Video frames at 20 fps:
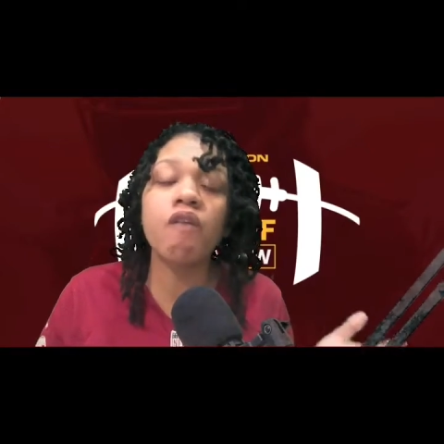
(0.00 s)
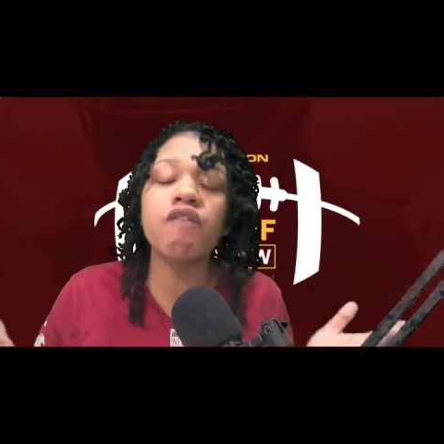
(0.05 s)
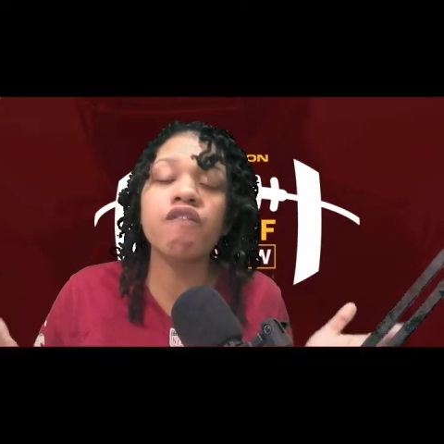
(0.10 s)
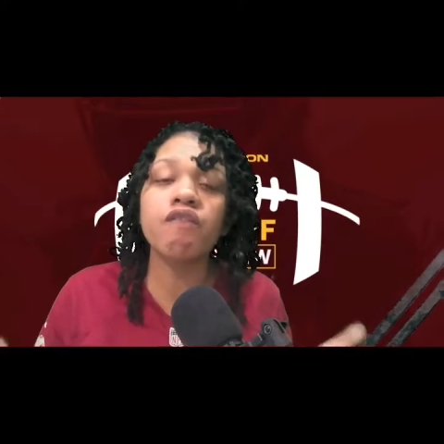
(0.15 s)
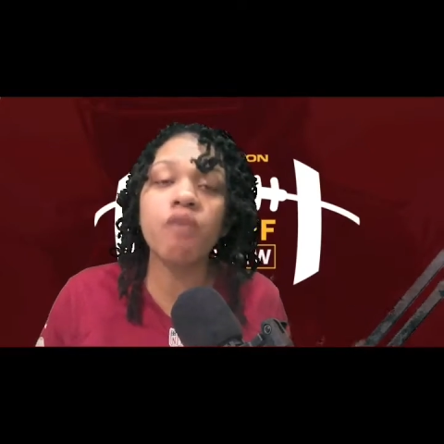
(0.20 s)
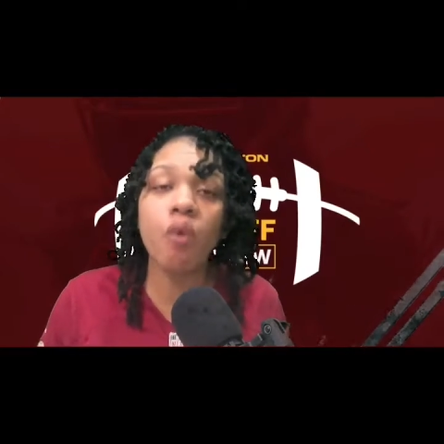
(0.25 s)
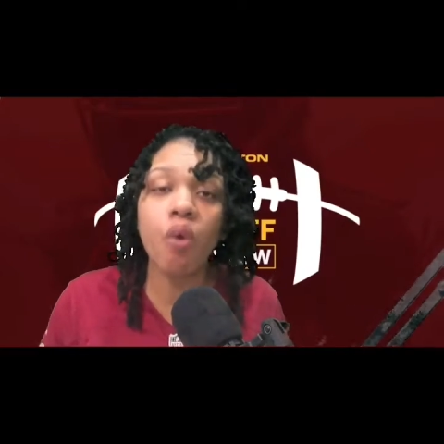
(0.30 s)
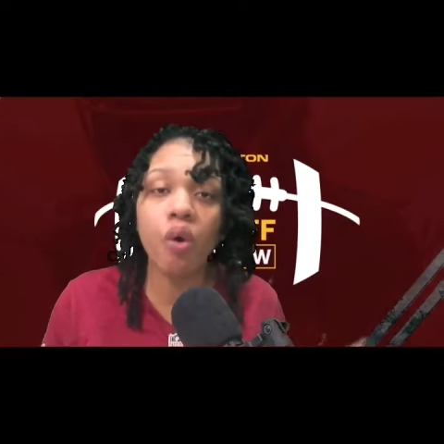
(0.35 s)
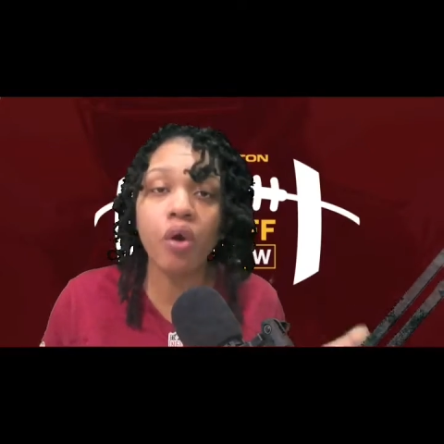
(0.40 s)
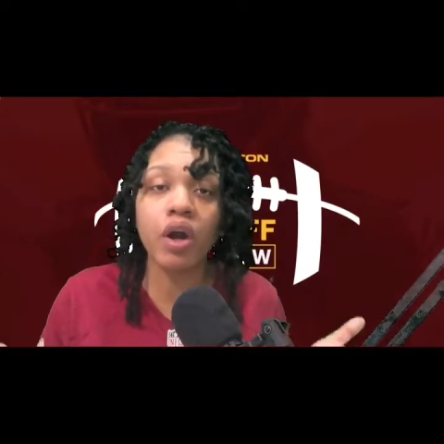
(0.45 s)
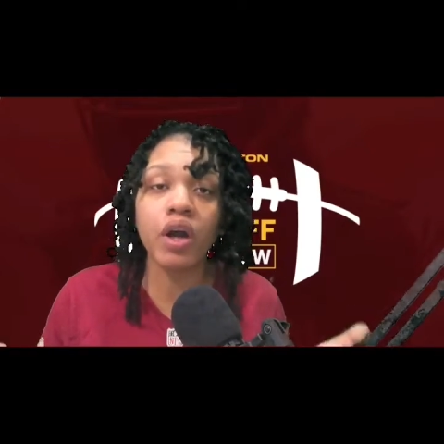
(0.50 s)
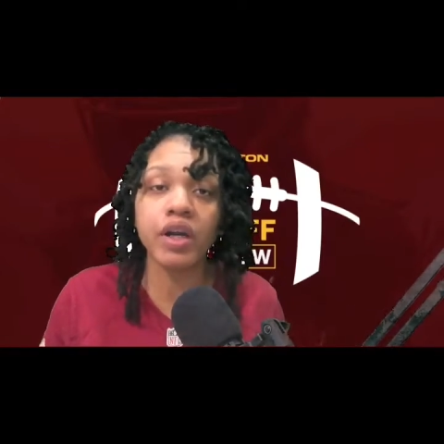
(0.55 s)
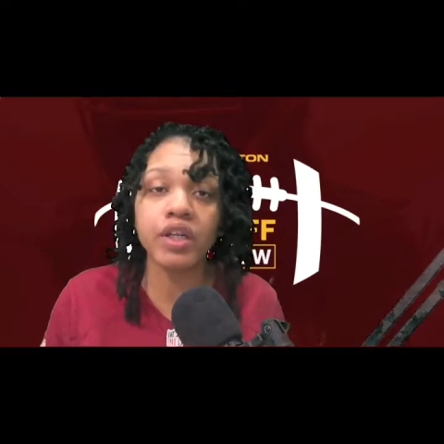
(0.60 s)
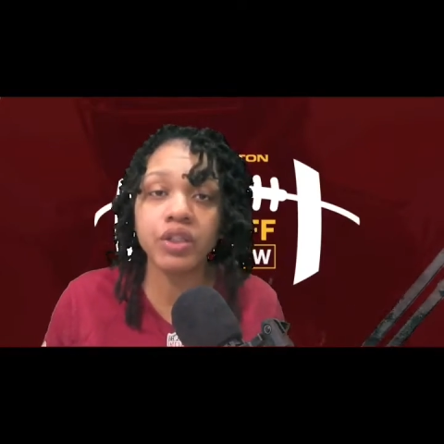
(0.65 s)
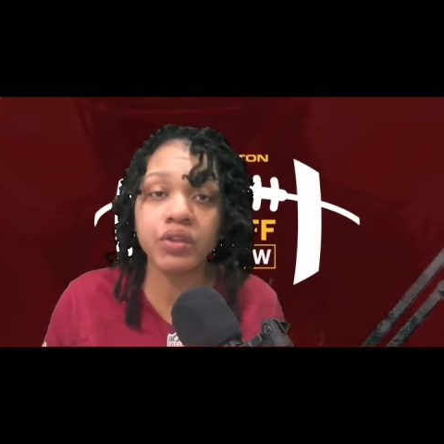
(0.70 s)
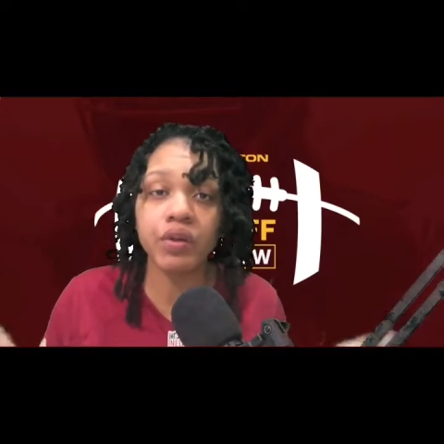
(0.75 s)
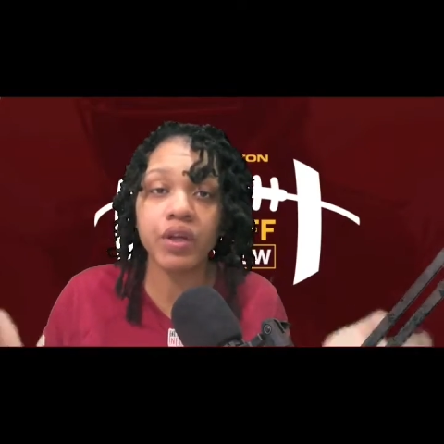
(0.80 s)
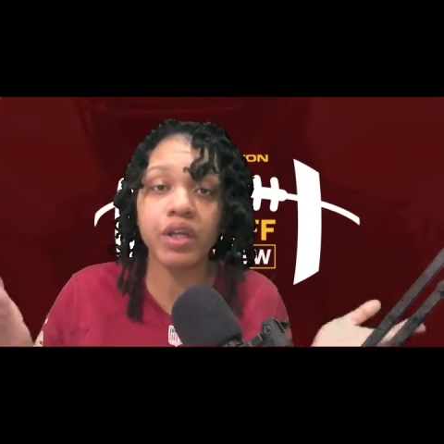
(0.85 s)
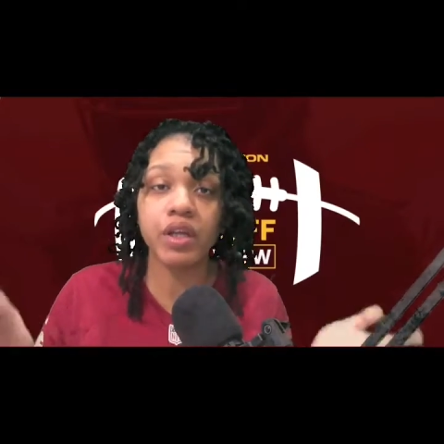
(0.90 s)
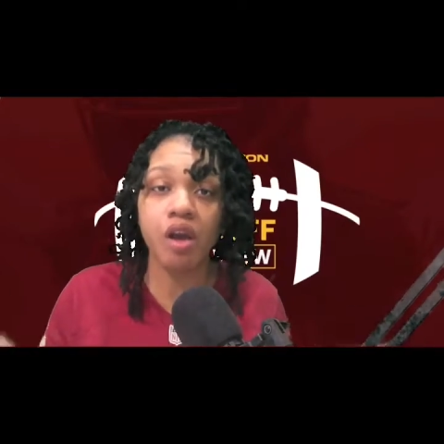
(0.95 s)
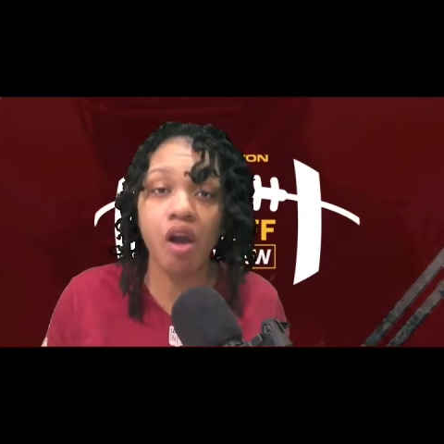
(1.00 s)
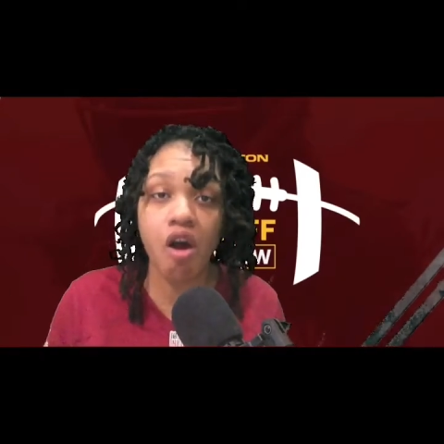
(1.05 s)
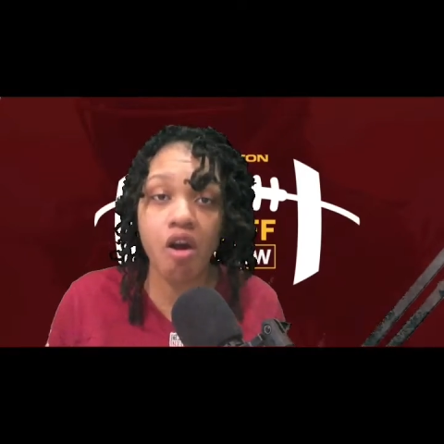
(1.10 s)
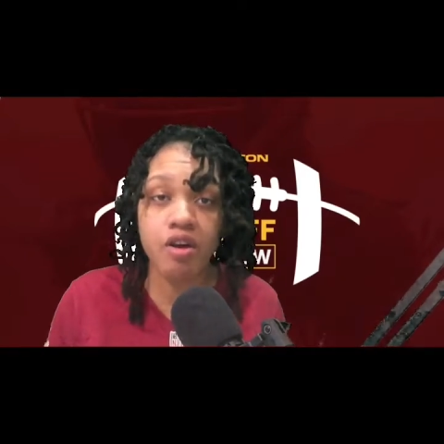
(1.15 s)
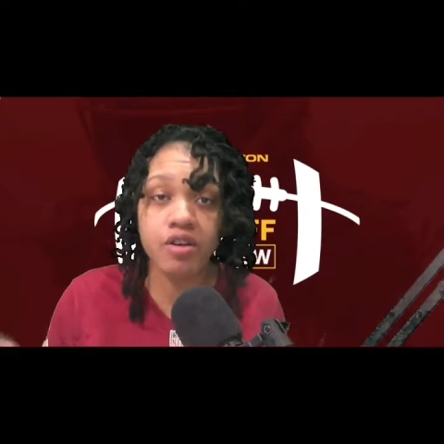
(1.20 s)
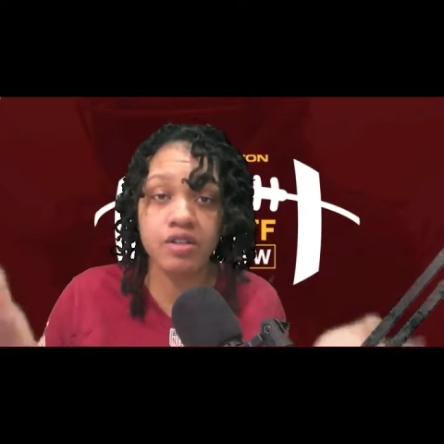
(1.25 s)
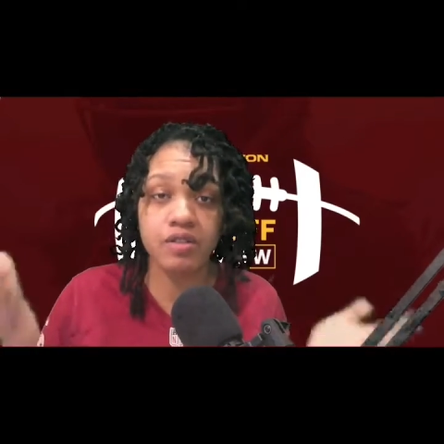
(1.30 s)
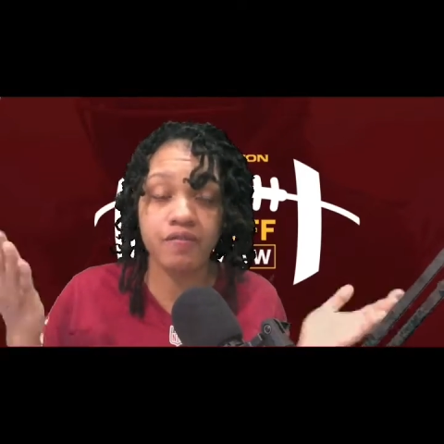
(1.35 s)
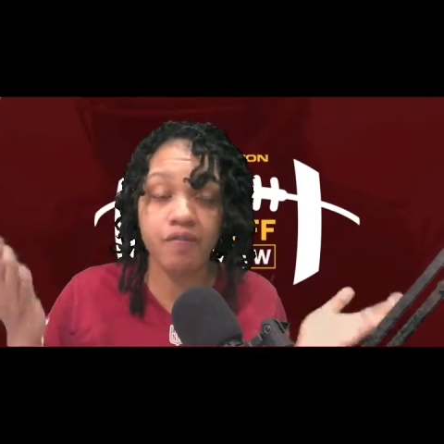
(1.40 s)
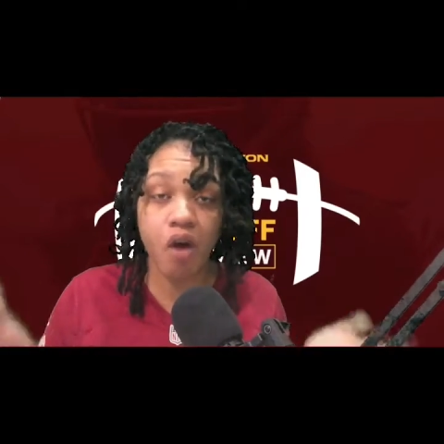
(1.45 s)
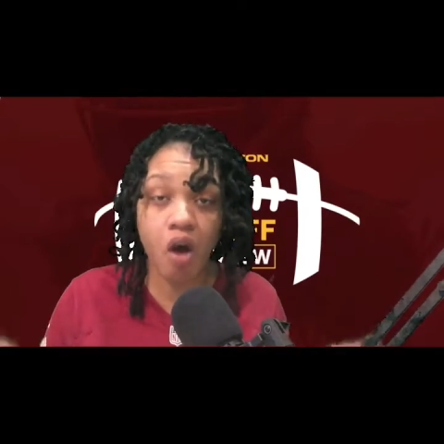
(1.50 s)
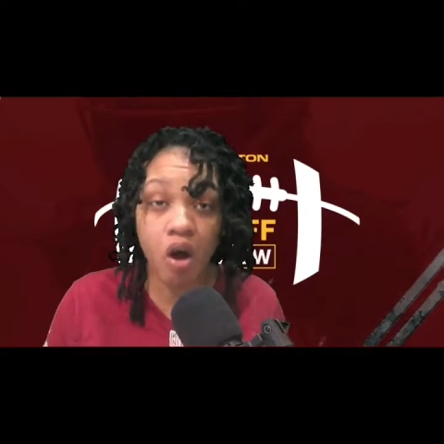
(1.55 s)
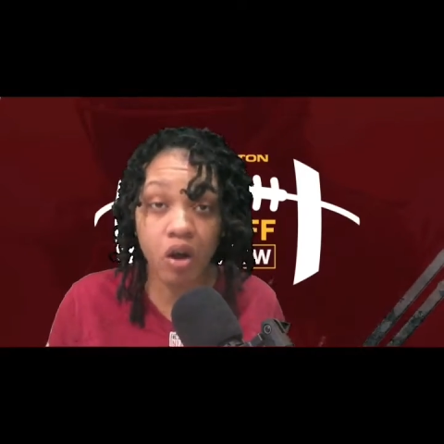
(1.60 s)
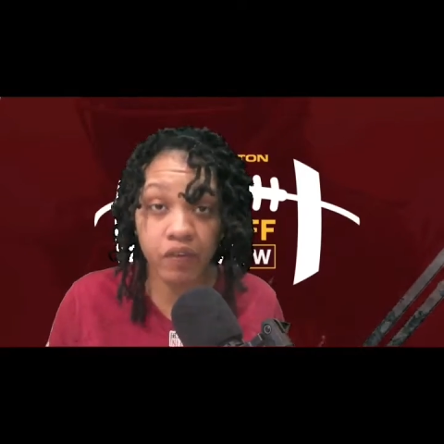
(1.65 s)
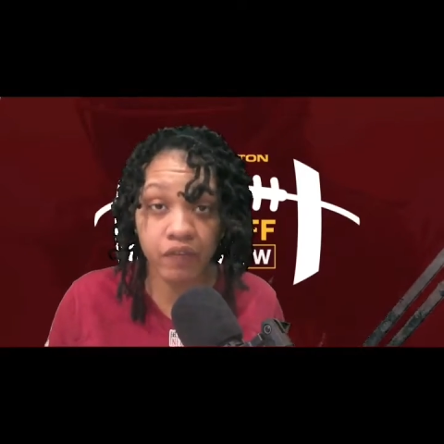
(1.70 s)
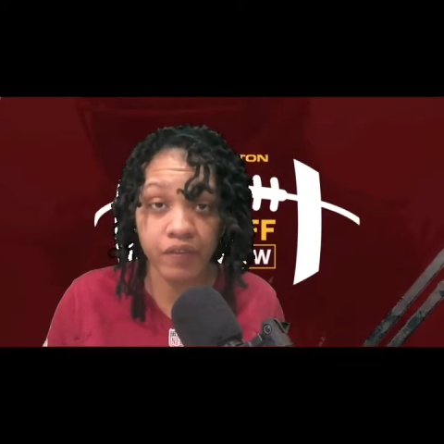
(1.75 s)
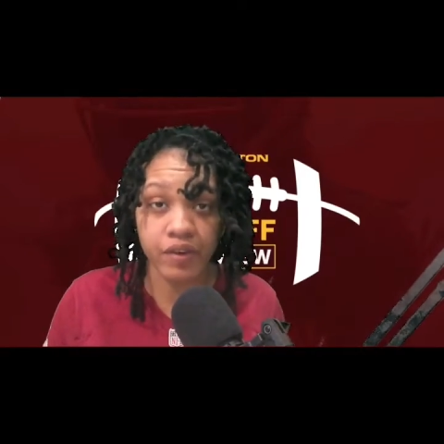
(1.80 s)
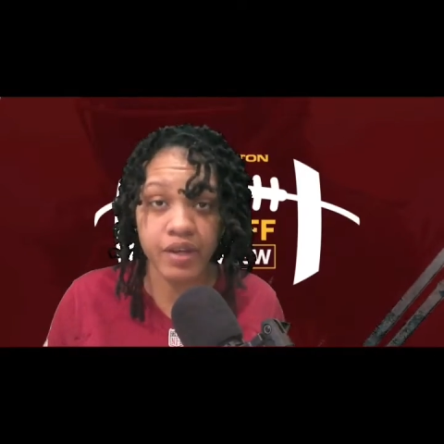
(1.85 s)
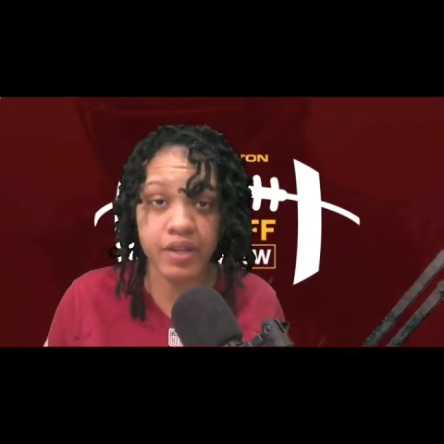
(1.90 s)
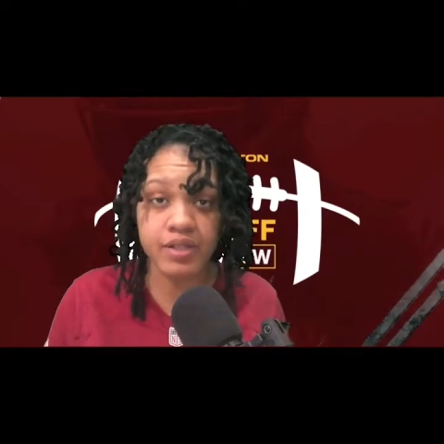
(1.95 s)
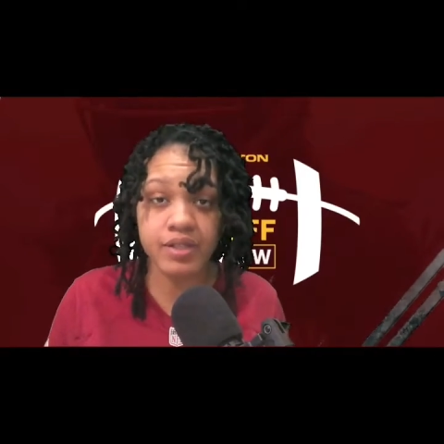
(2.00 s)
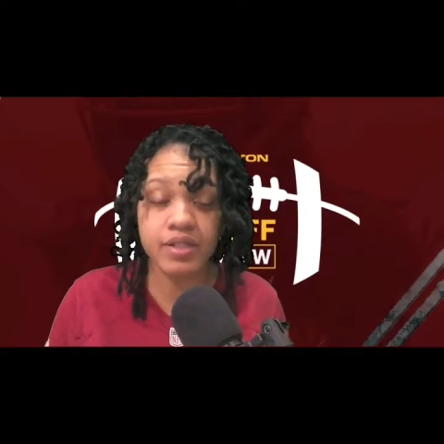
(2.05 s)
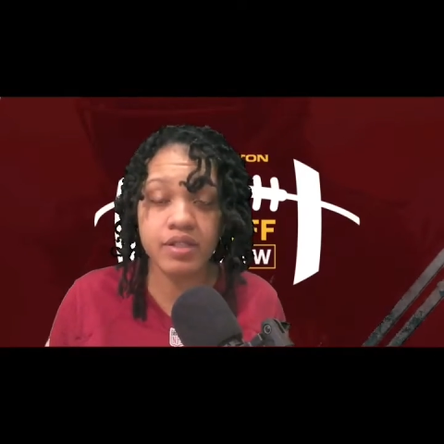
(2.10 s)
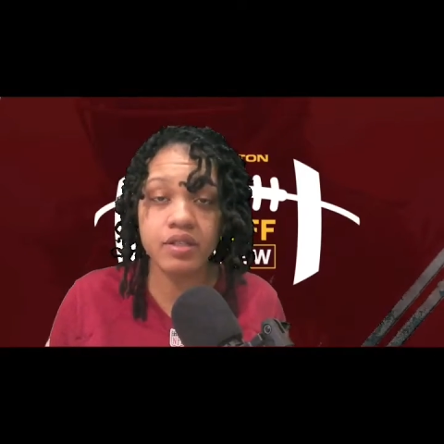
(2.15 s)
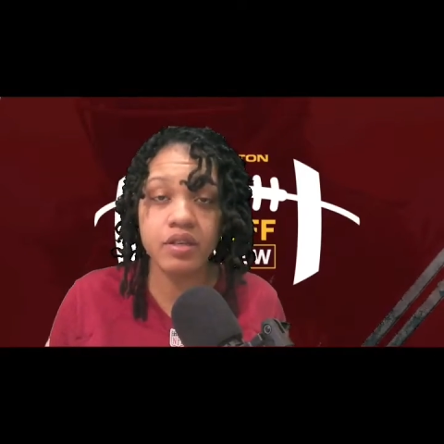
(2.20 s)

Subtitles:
400 yards of offense.